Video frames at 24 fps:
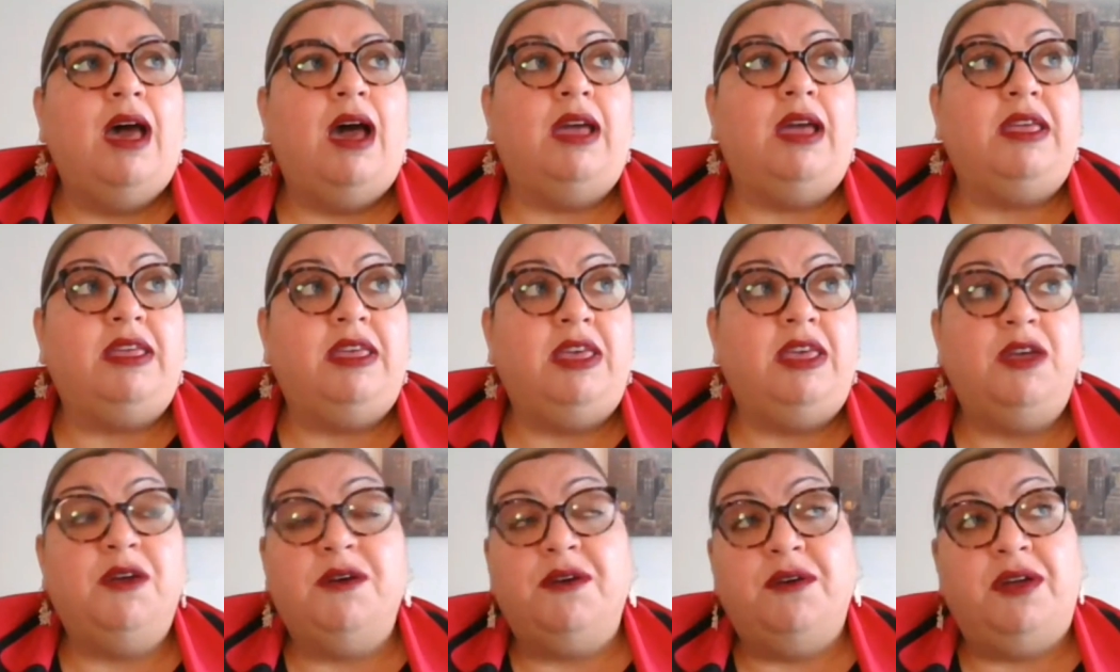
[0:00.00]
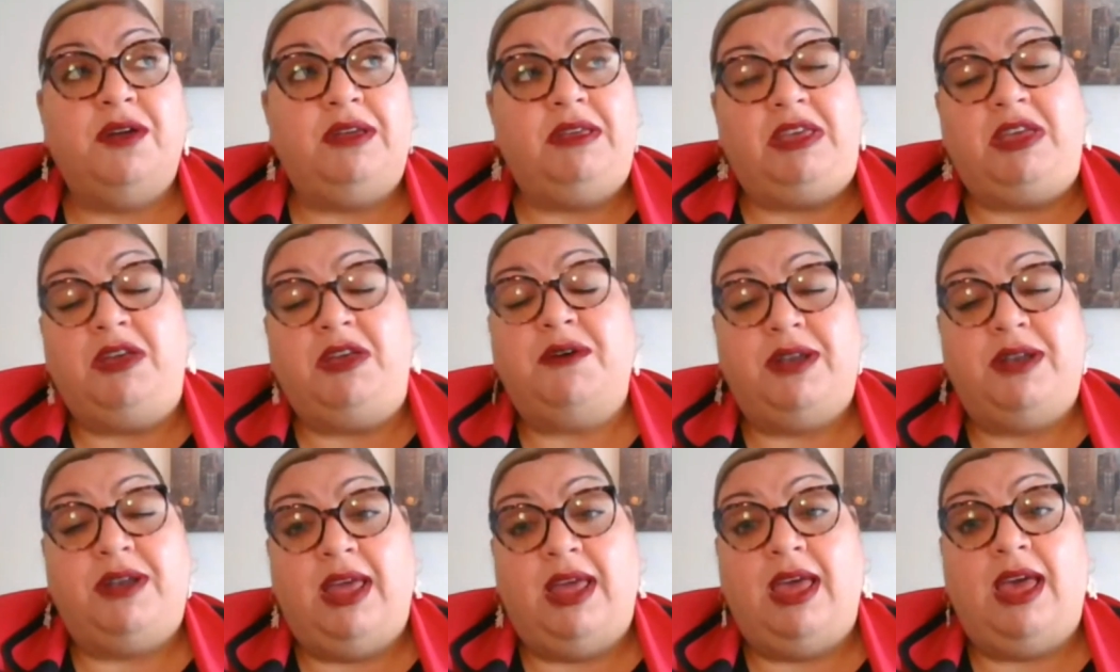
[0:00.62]
a
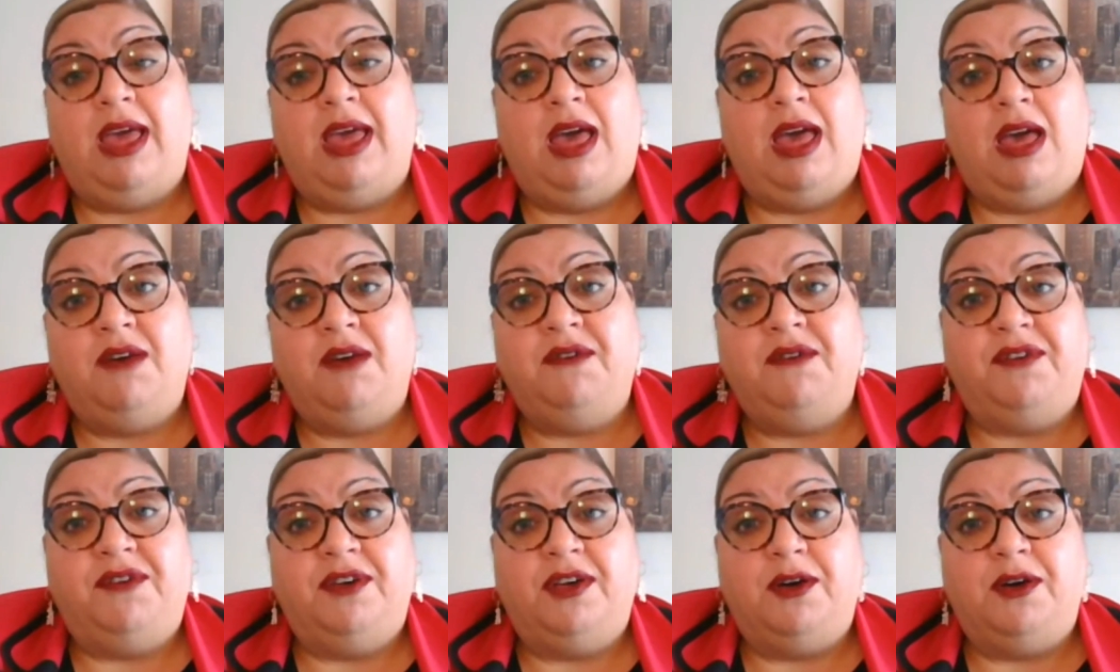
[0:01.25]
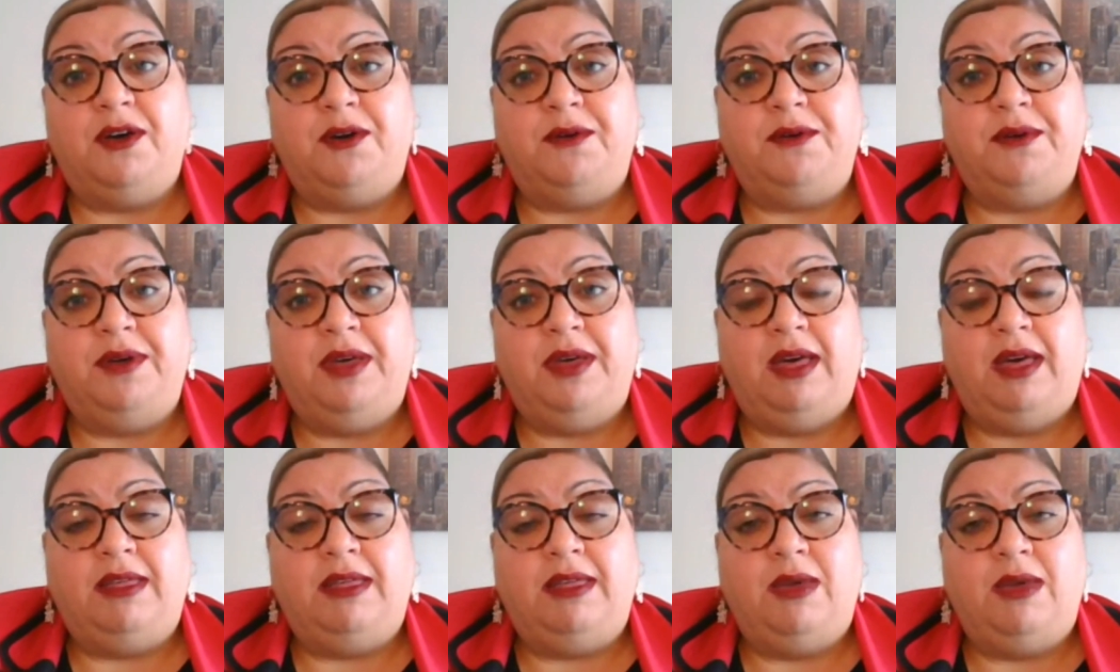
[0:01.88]
year and a half ago,
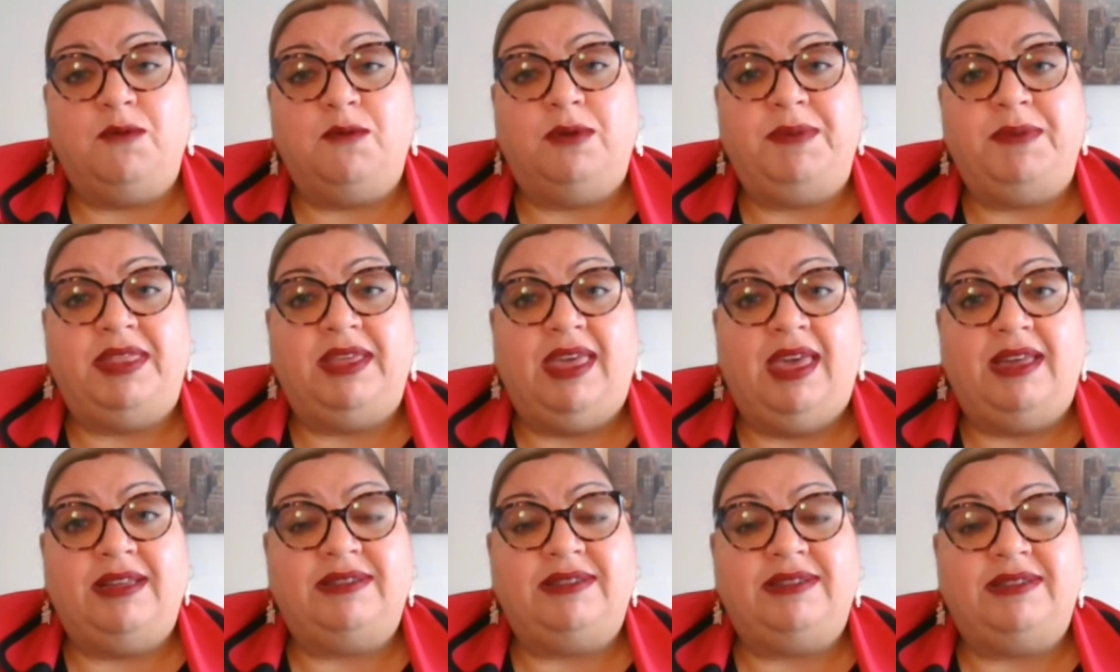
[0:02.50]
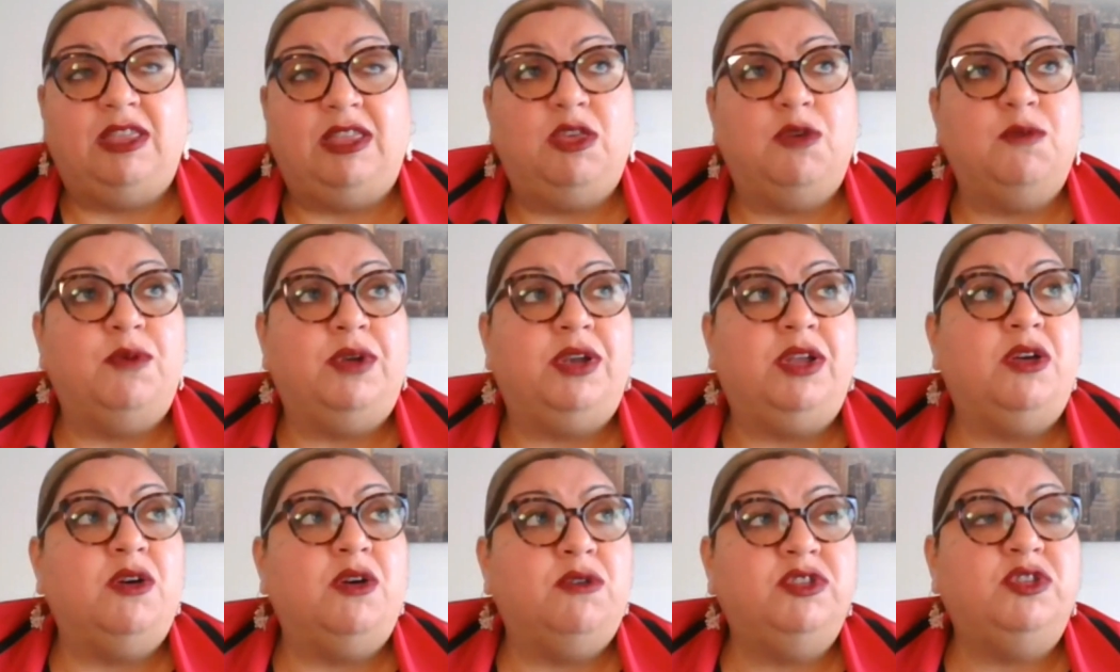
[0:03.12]
it would be the case that
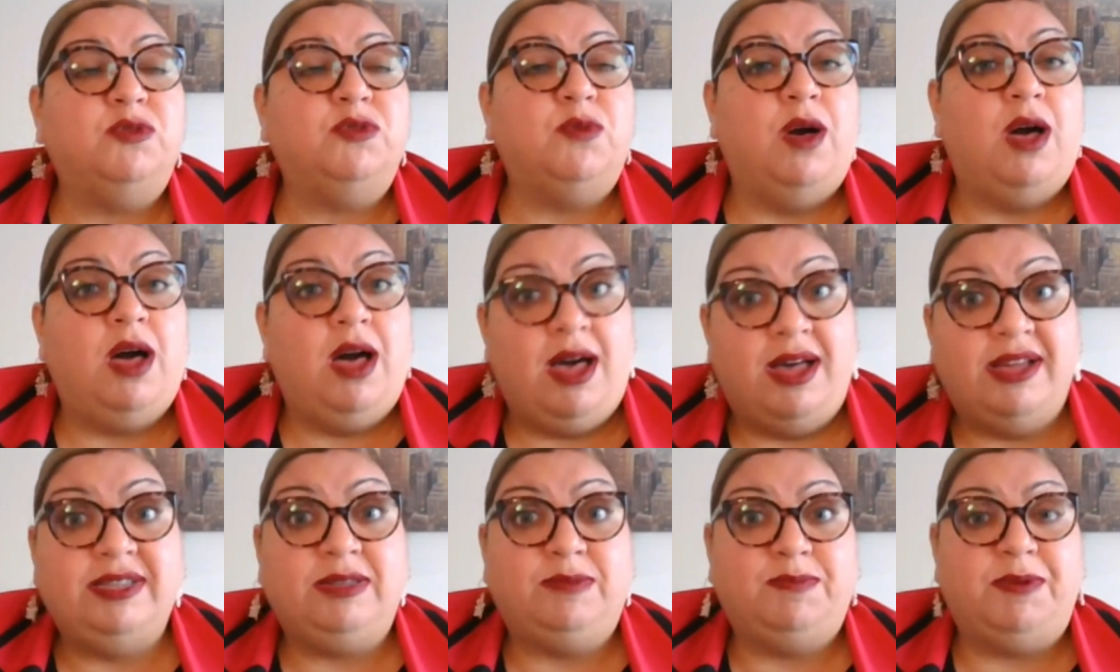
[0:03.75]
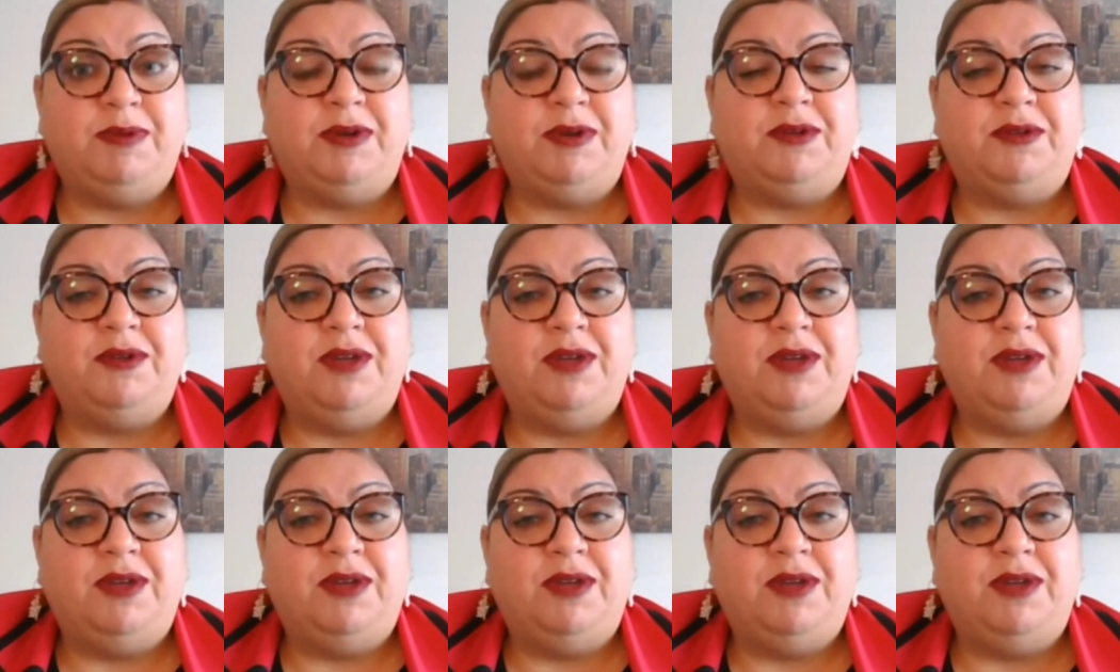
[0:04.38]
you would go to a
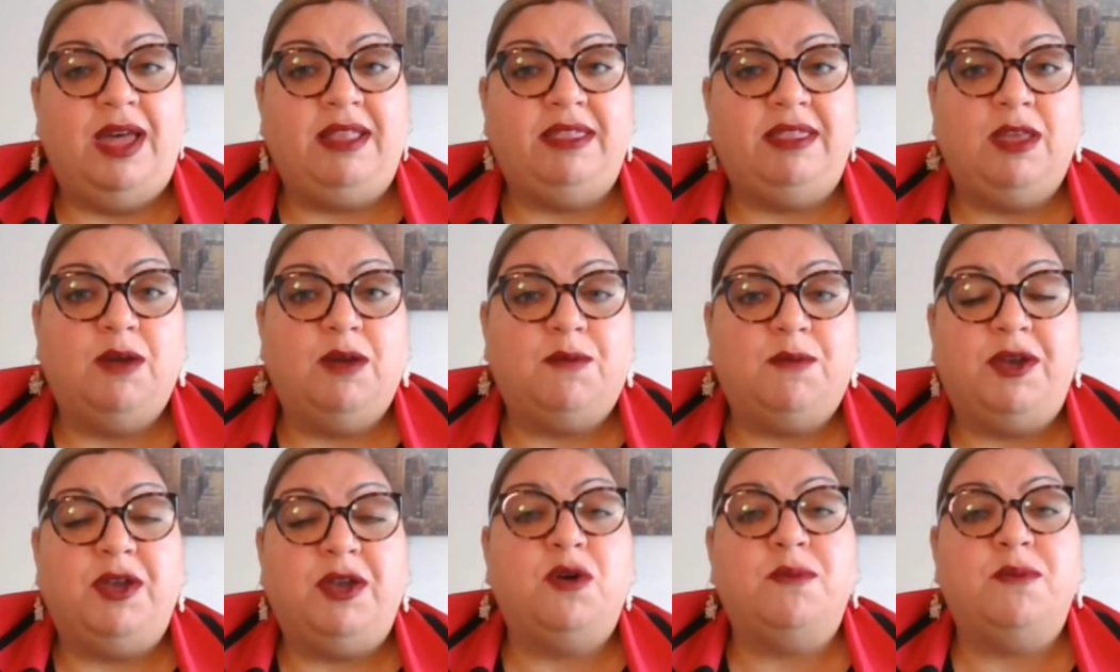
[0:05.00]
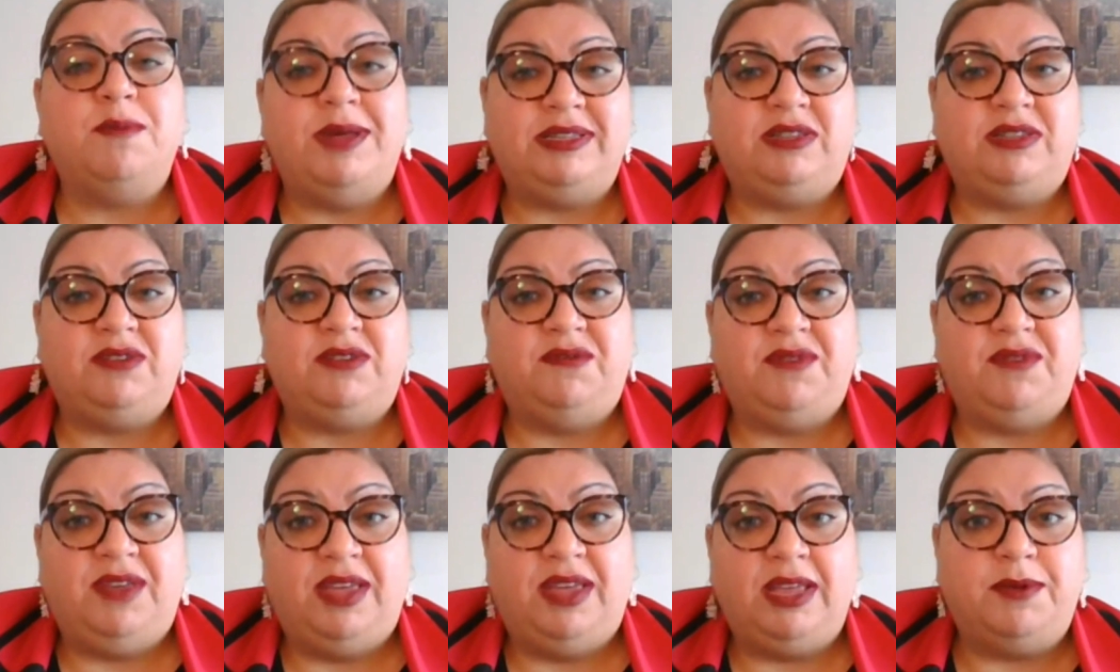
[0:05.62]
hospital and there were no beds
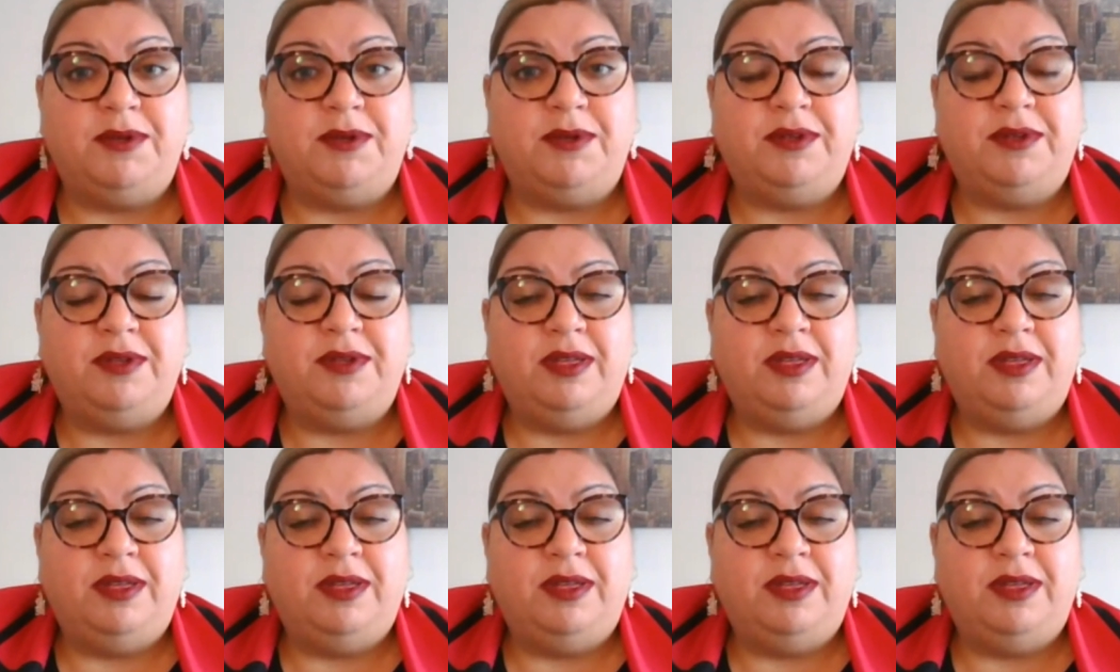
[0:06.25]
available.